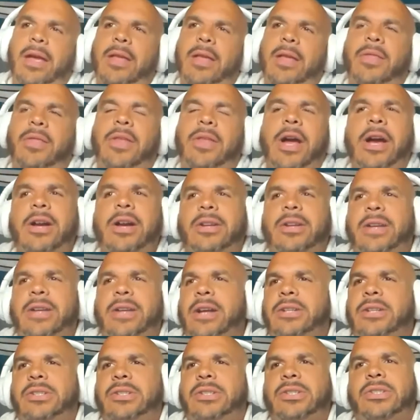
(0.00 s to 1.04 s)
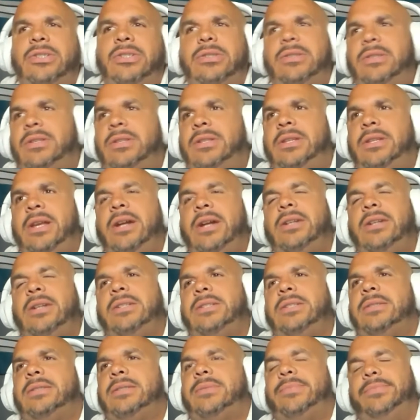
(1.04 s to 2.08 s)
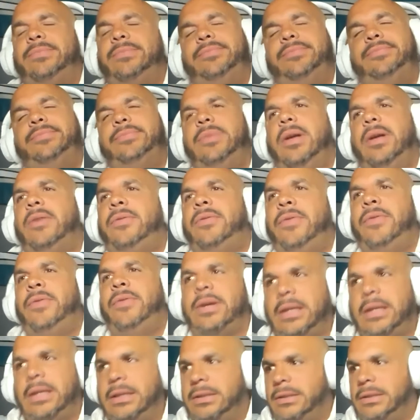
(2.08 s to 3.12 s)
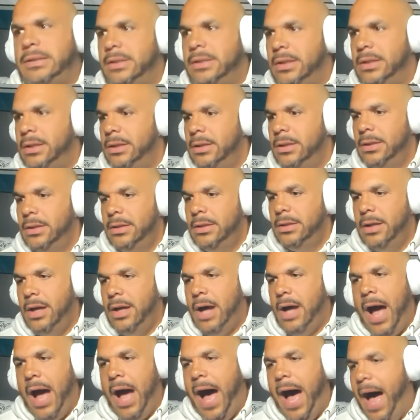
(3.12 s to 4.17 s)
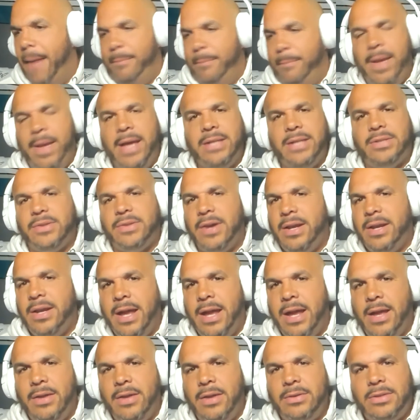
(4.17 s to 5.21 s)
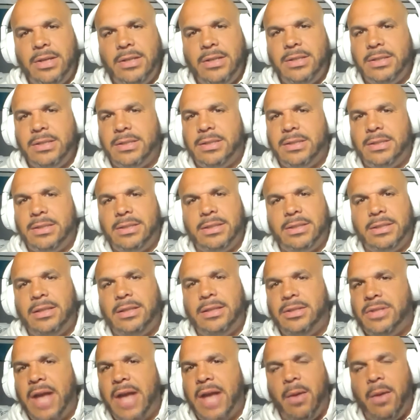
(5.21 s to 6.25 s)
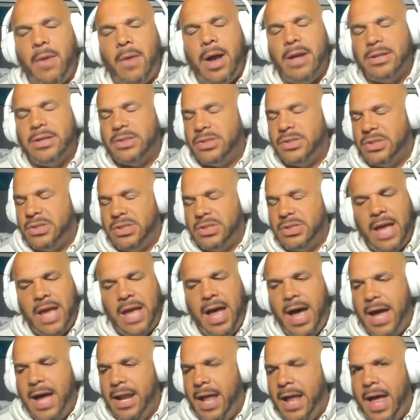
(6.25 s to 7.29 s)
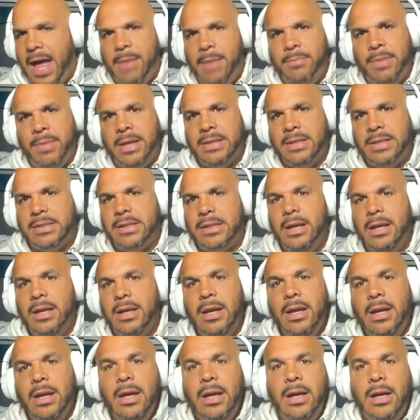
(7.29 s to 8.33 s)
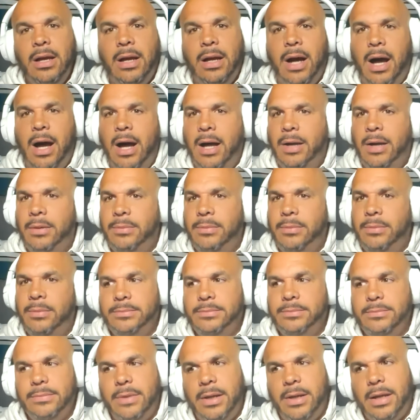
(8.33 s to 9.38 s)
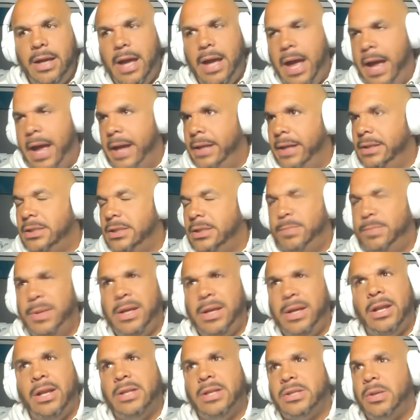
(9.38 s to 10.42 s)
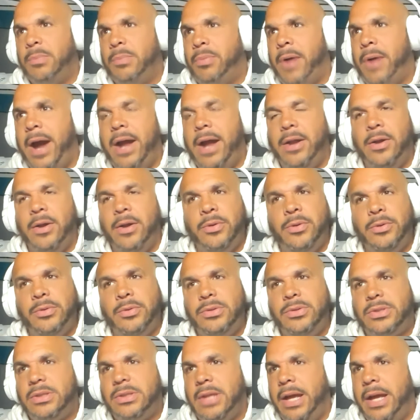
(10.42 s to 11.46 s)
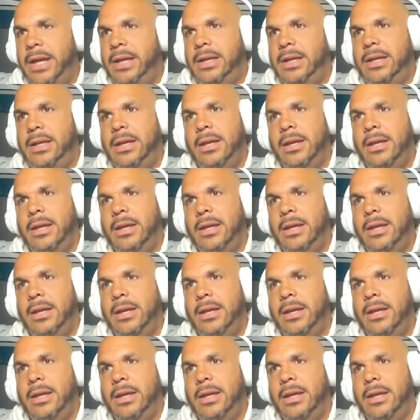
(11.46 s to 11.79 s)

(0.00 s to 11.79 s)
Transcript: They're just a fucking hot mess right now. Jaguars is just a hot mess. And speaking of the Sopranos, like